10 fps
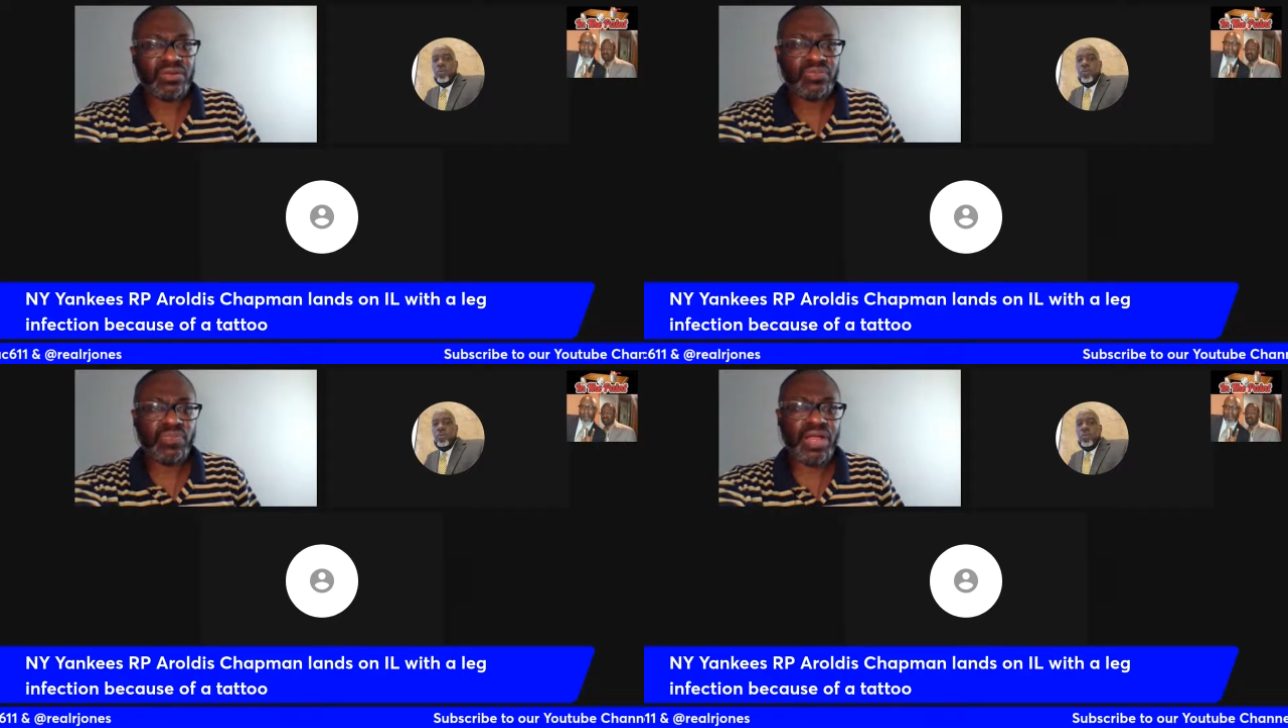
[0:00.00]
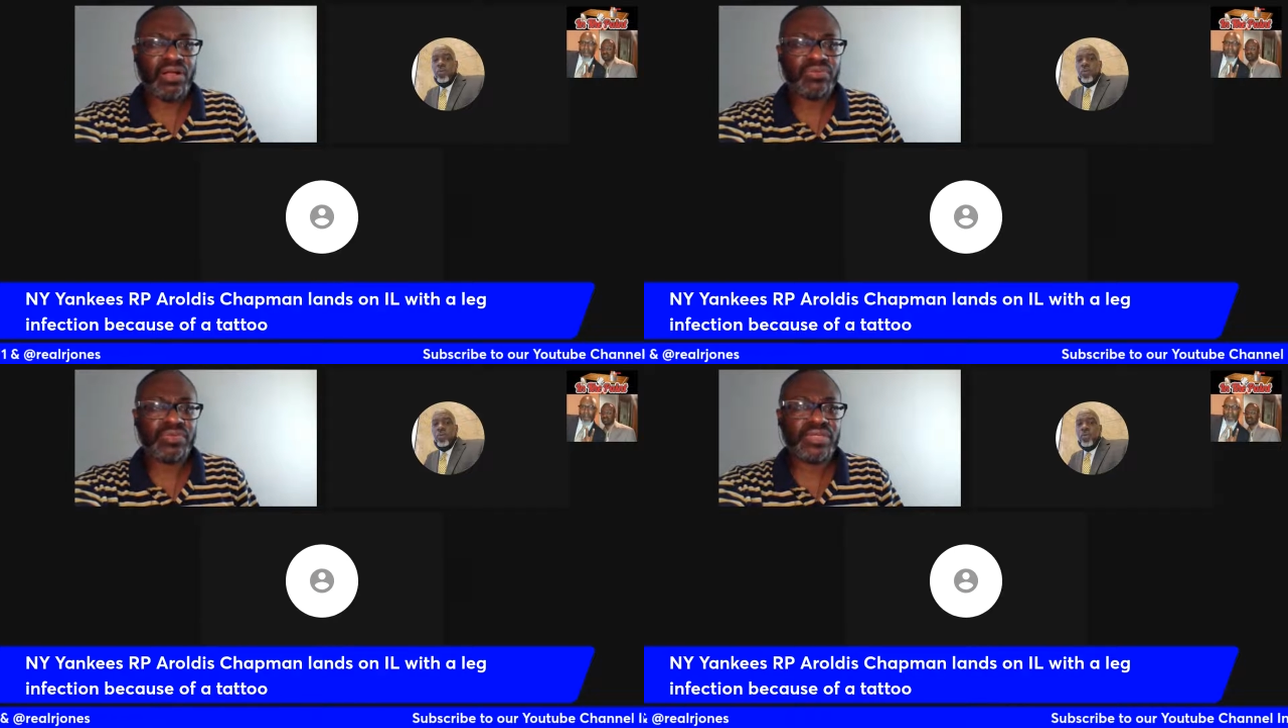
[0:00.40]

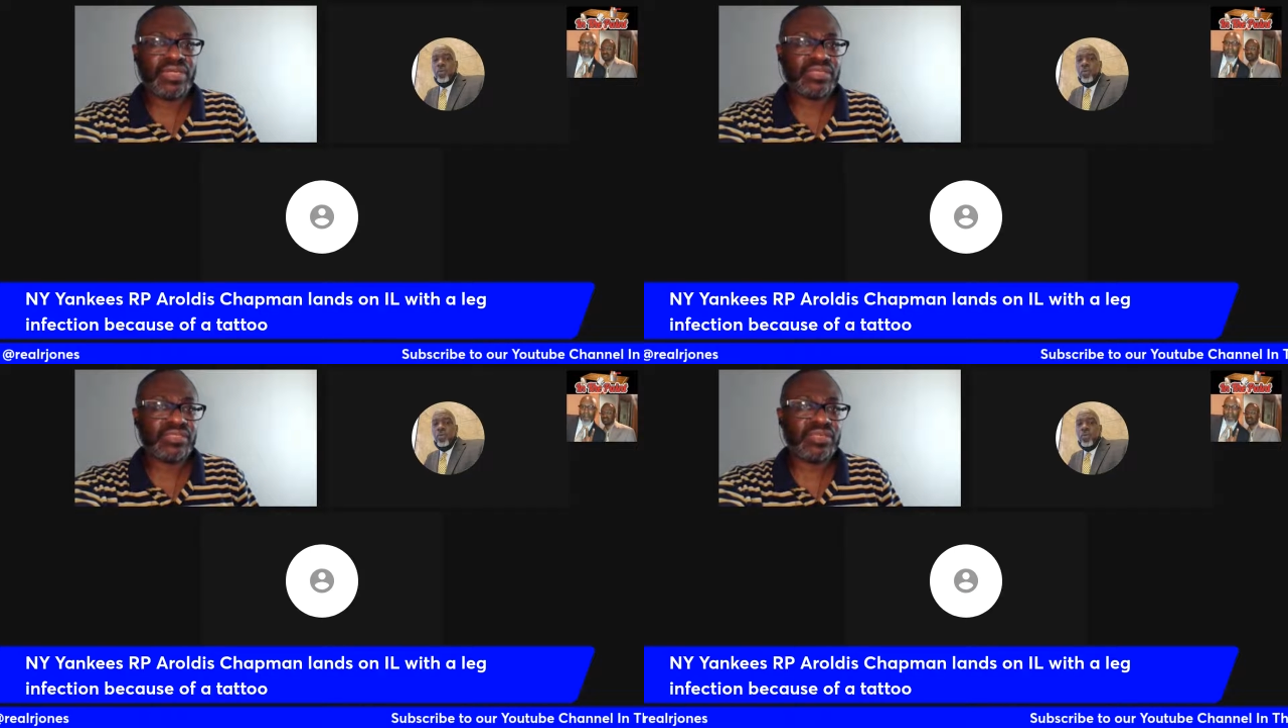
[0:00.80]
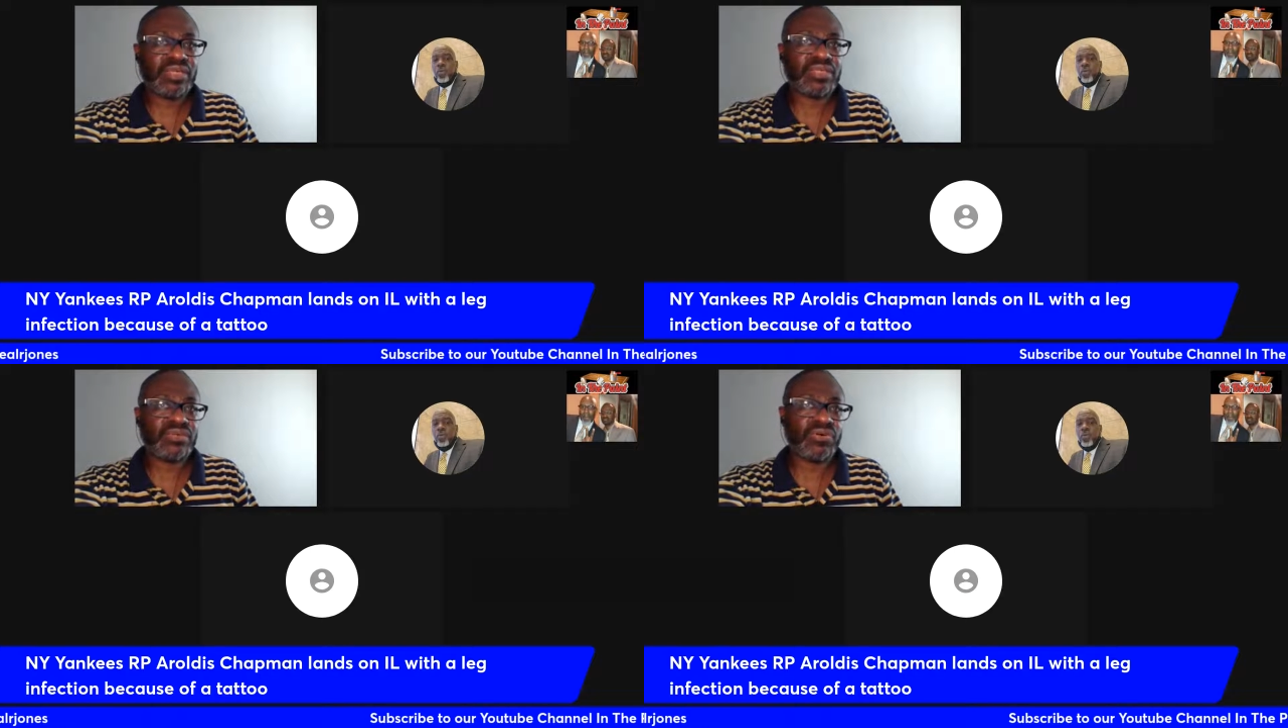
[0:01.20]
Well,
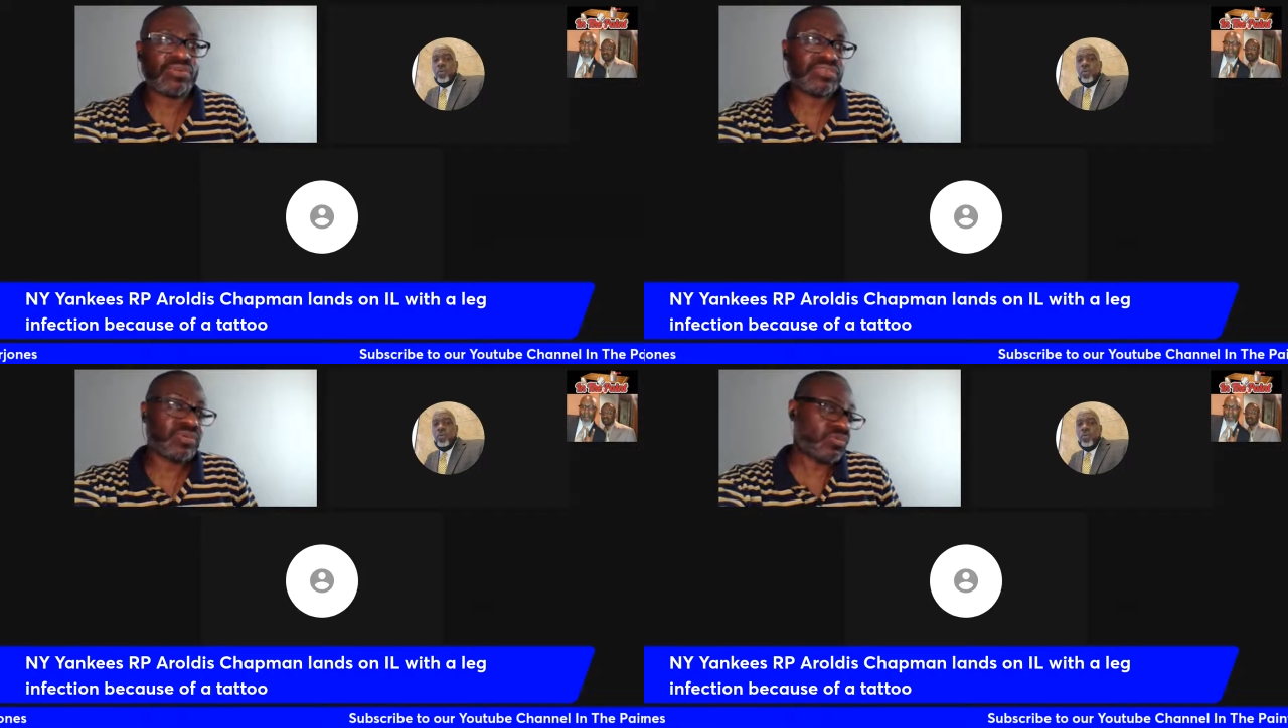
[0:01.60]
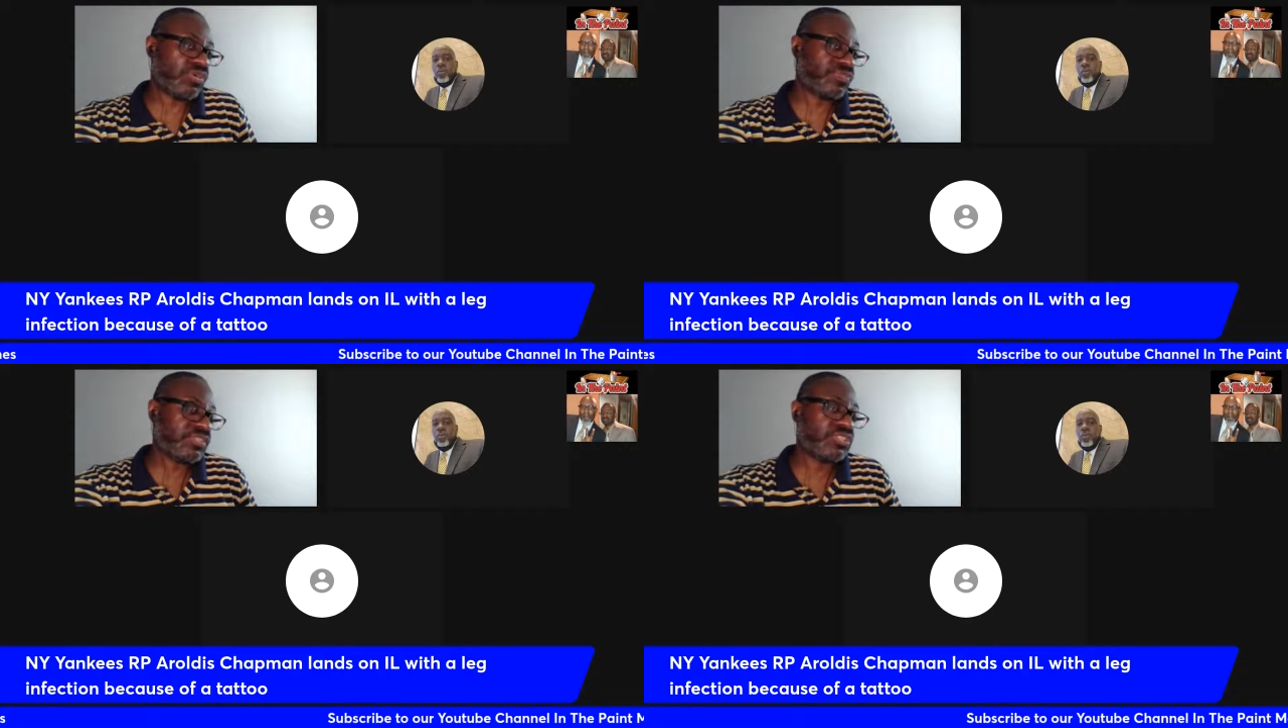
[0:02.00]
he
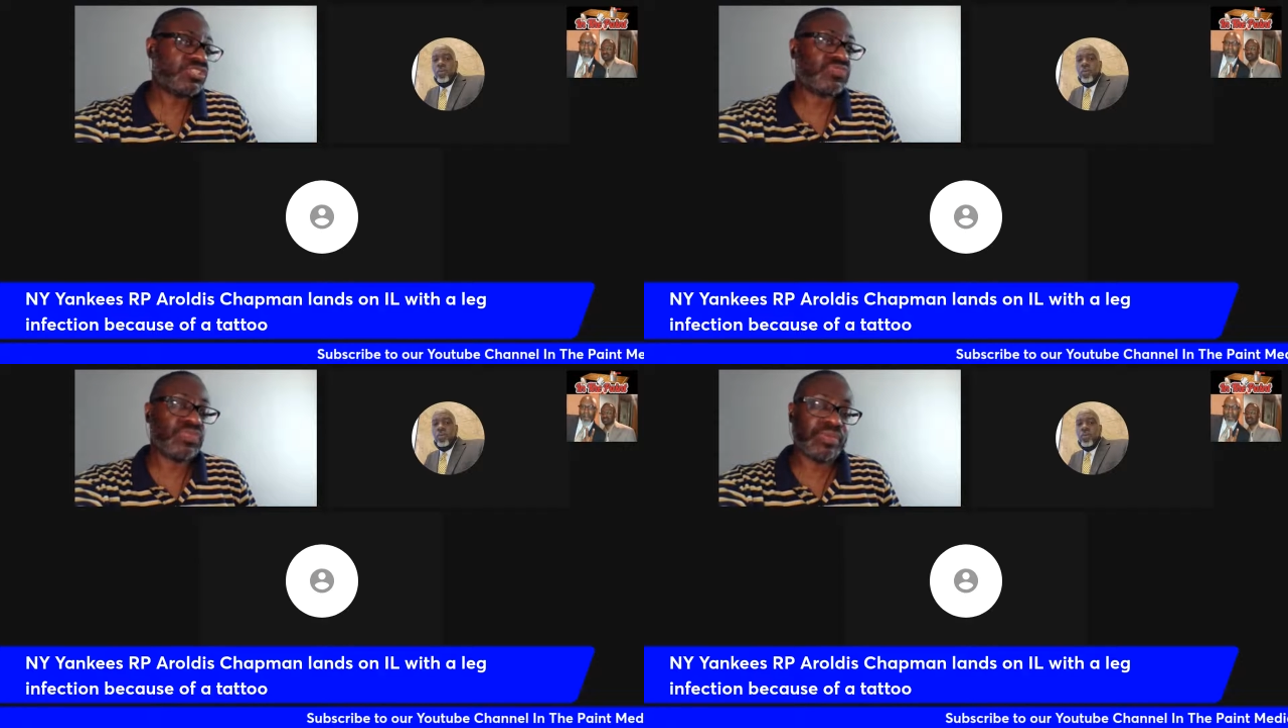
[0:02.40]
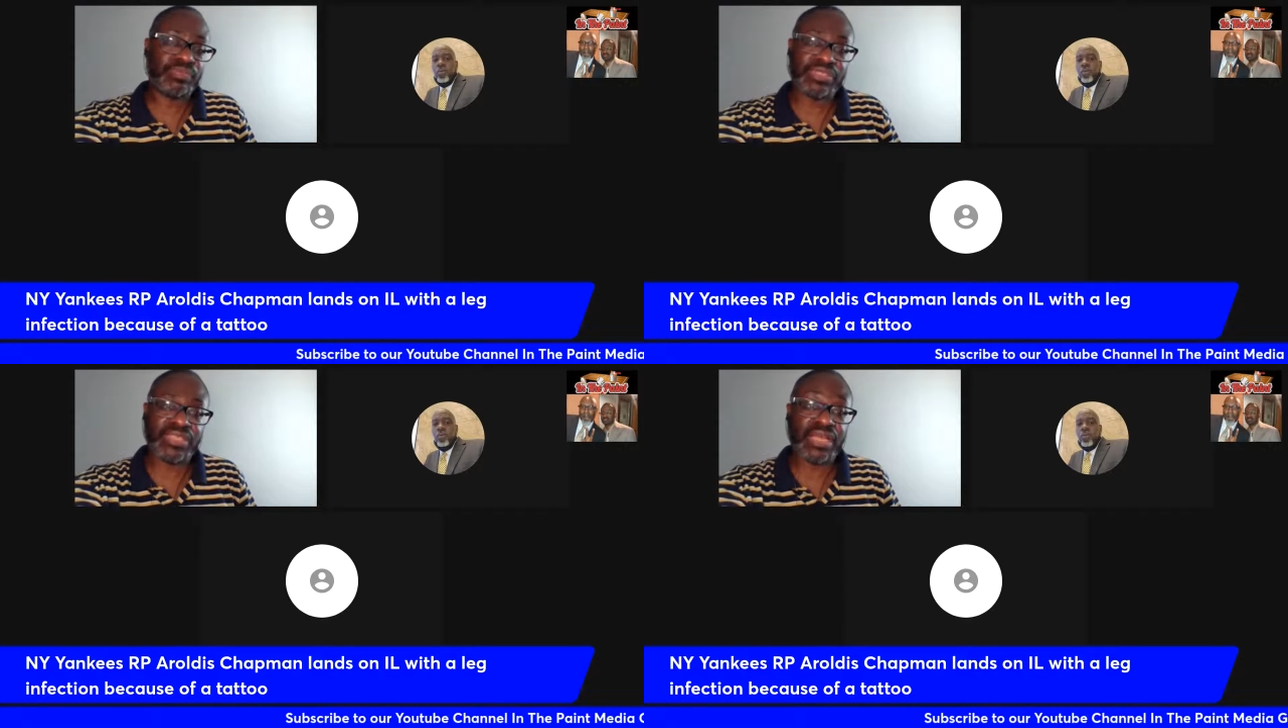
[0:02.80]
offers rim
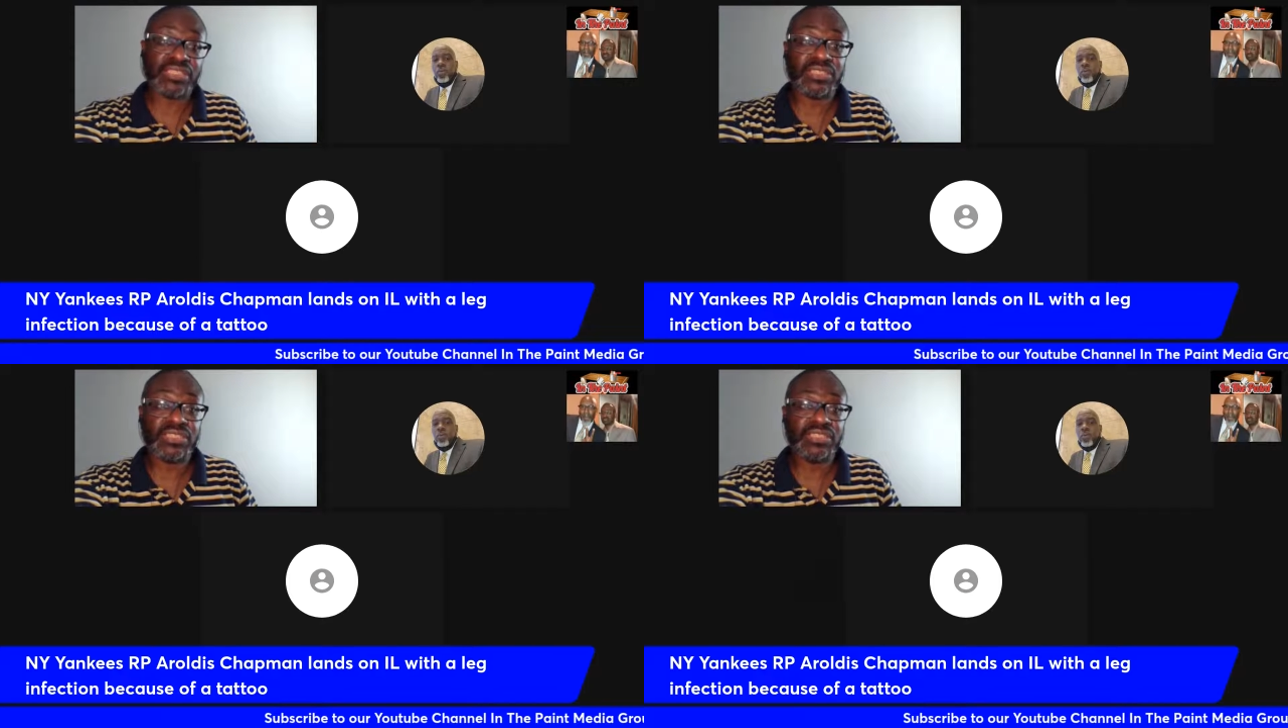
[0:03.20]
protection.